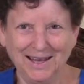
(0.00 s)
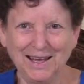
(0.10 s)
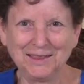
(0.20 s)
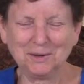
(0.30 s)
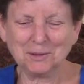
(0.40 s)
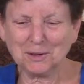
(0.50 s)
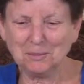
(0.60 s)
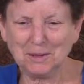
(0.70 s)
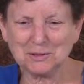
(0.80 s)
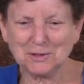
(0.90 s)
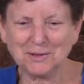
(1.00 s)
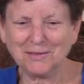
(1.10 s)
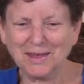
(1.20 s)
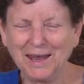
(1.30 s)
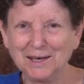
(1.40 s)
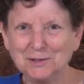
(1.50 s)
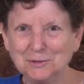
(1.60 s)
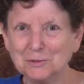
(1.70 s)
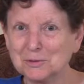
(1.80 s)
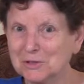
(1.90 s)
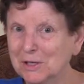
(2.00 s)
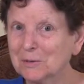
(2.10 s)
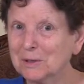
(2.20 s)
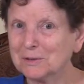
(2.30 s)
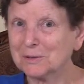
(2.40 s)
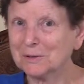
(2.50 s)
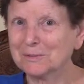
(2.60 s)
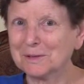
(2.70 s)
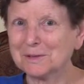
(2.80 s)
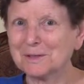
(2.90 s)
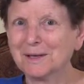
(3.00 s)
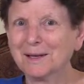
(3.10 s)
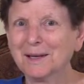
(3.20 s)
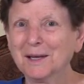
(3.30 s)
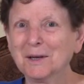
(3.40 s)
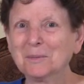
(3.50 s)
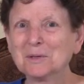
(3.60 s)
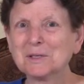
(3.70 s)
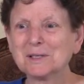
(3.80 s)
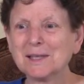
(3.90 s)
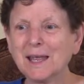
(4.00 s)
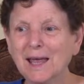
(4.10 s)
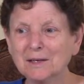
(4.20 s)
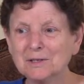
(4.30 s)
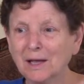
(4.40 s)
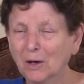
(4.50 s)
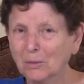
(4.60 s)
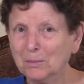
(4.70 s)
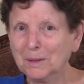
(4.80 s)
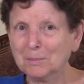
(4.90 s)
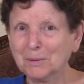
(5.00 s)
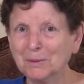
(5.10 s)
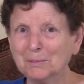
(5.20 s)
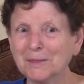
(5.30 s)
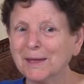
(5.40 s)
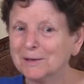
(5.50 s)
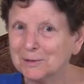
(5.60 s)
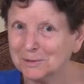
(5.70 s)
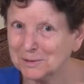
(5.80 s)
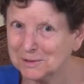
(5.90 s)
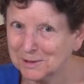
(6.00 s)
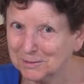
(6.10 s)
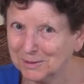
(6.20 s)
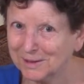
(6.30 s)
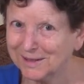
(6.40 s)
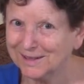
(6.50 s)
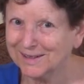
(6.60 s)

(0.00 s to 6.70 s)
And they were commissioned that they had to do secret service, which is they had to help people, but they had to do it secretly.